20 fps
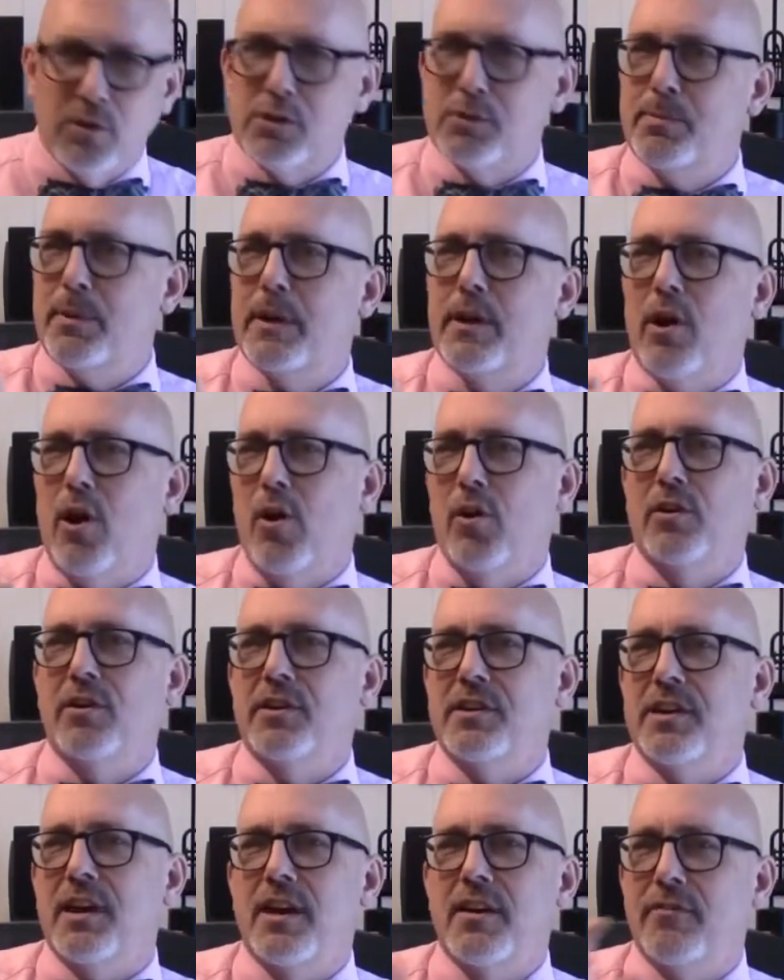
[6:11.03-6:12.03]
spend all your
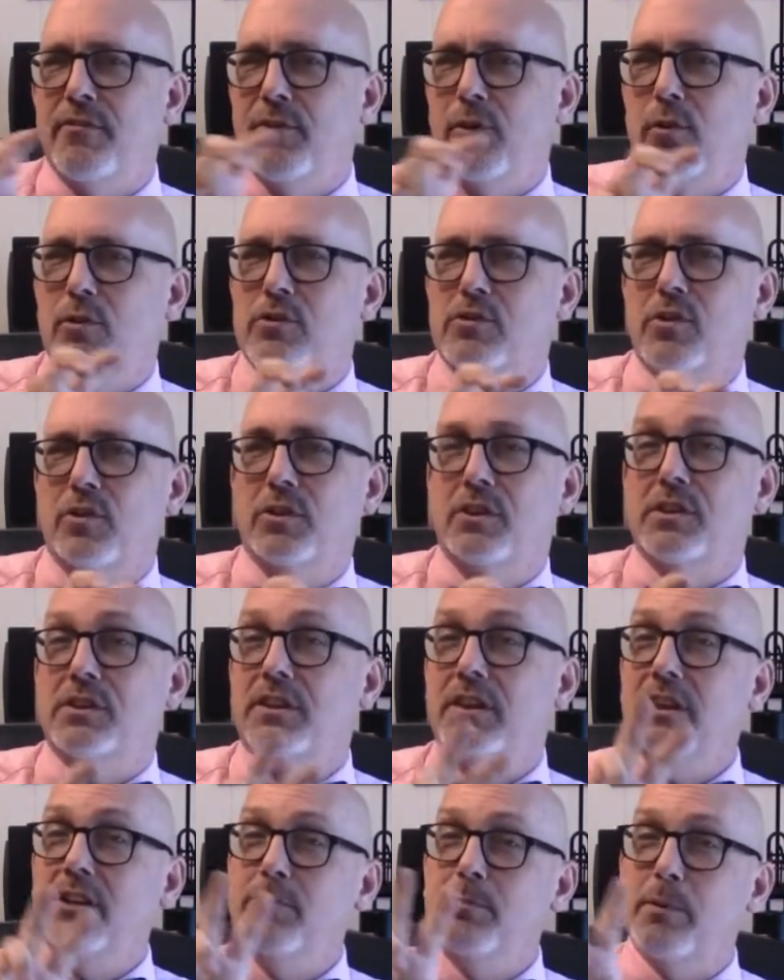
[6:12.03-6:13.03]
time focused on
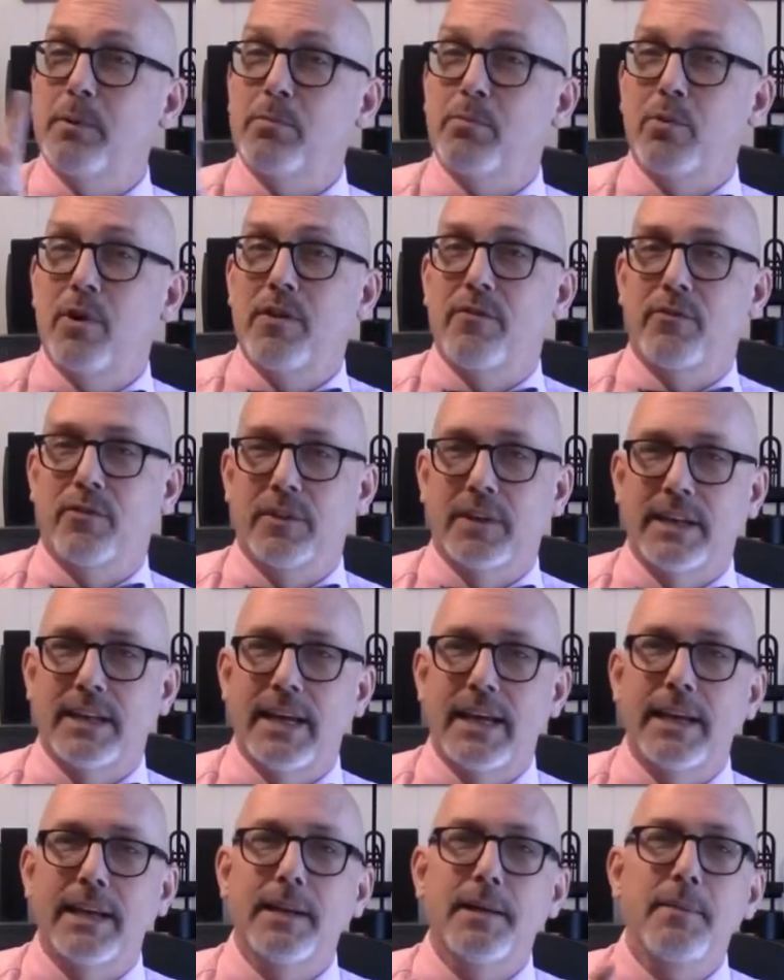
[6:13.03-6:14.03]
yourself, but pray for the
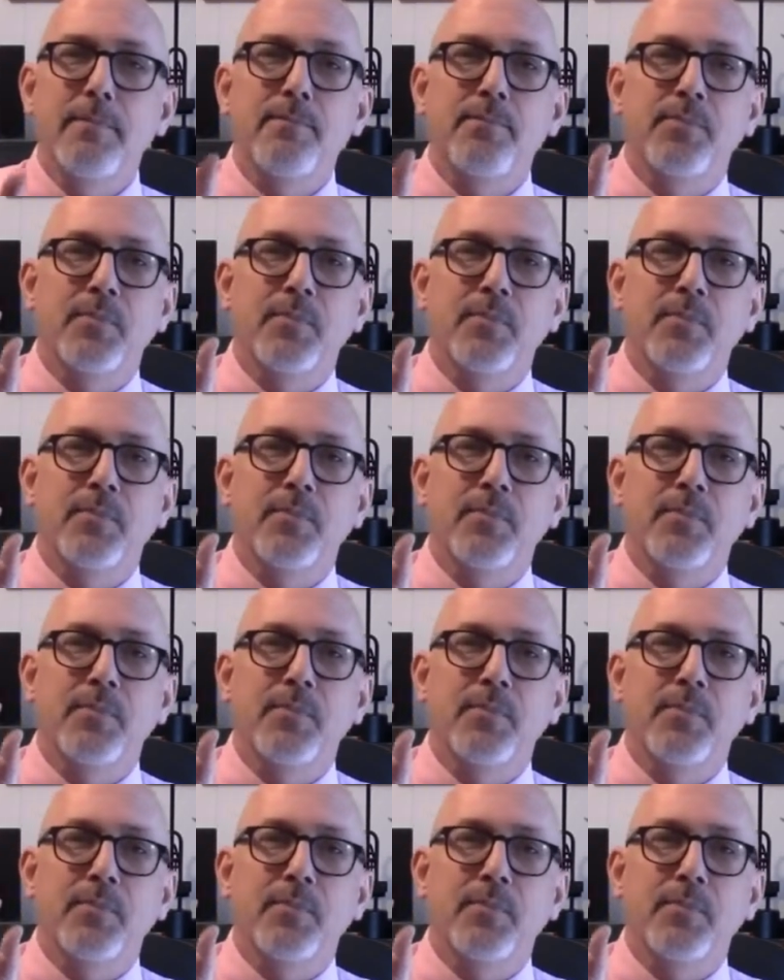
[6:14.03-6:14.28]
kingdom.